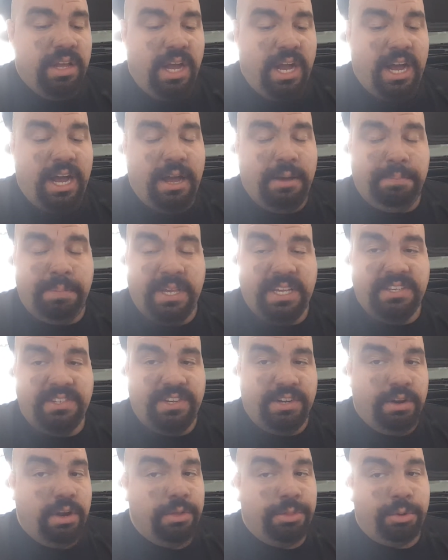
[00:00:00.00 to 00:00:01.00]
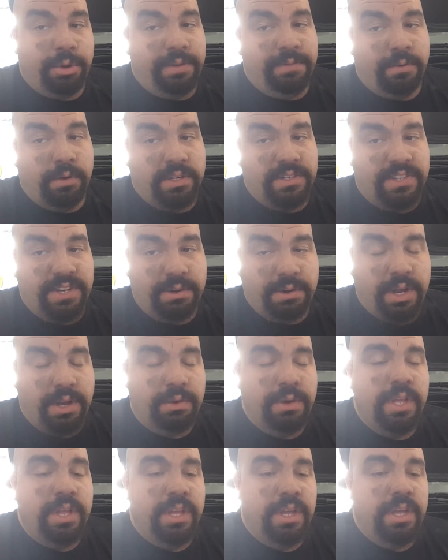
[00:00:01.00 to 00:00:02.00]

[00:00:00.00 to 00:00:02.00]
P0340,